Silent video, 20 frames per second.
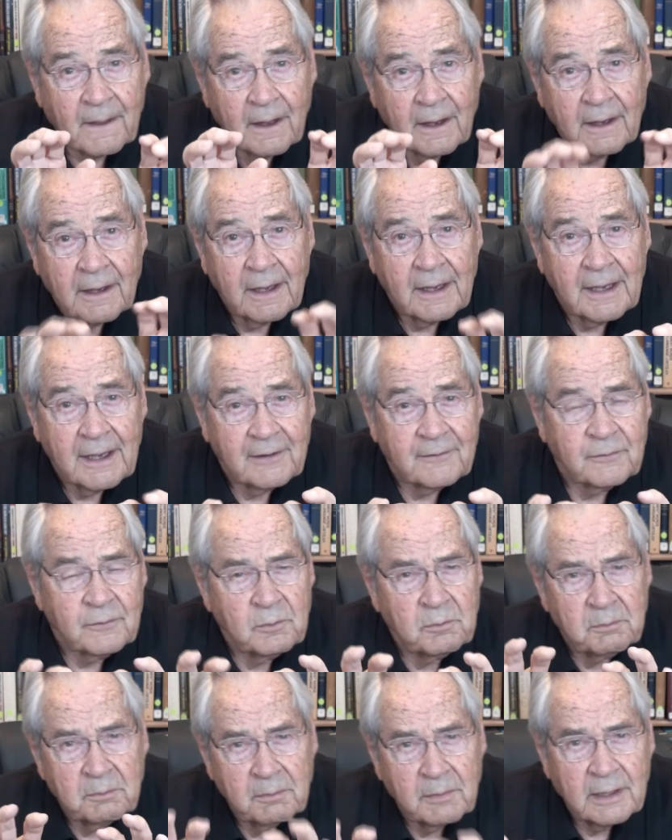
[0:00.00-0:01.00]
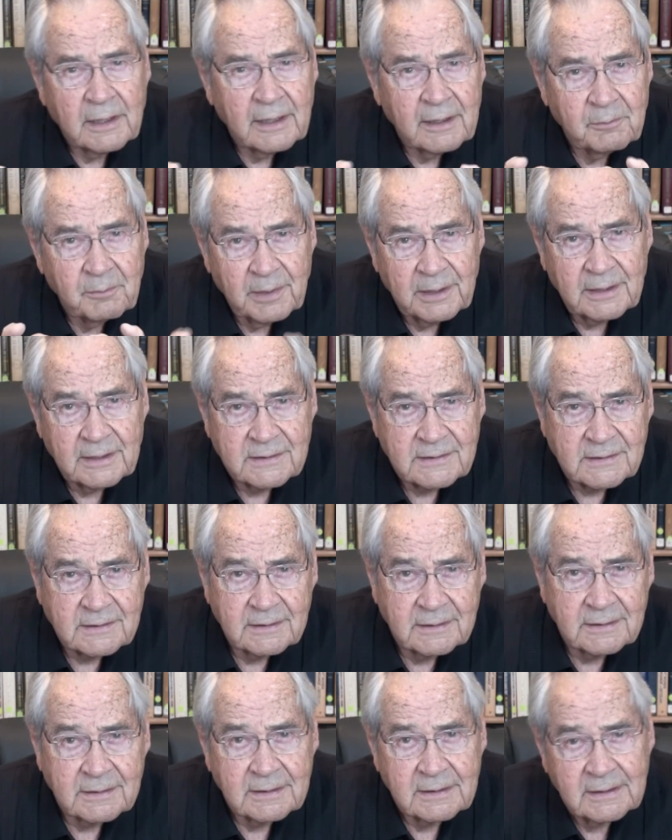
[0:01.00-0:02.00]
I have my
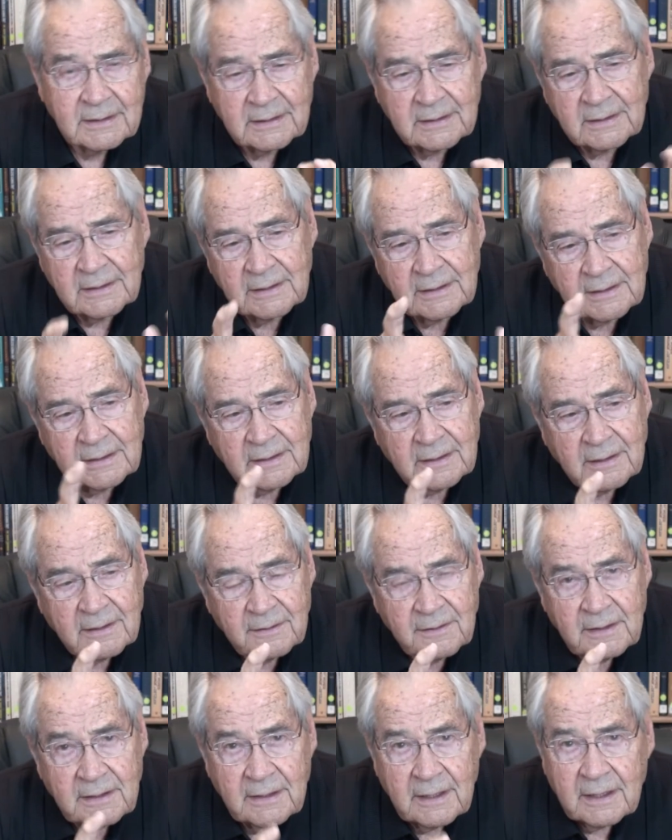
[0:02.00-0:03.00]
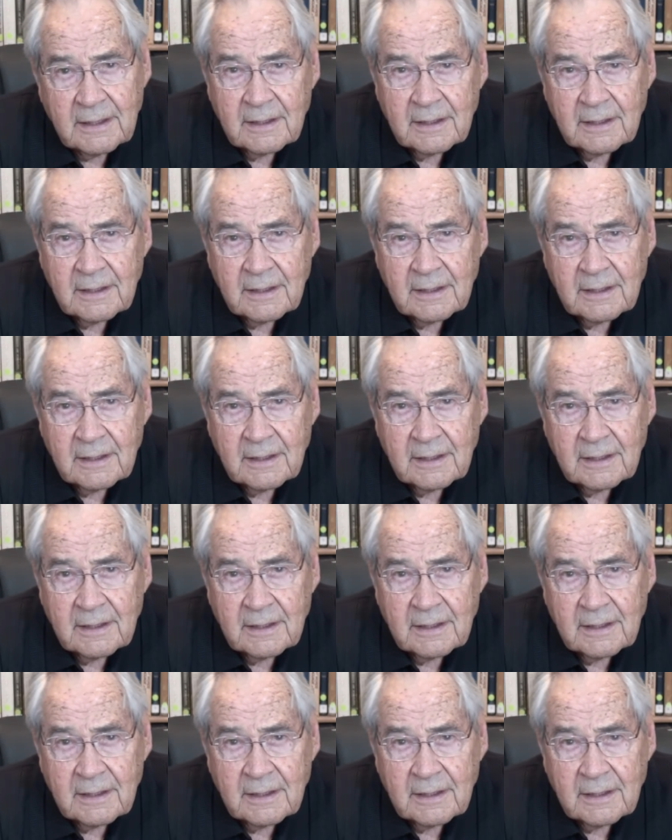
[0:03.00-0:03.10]
basket. The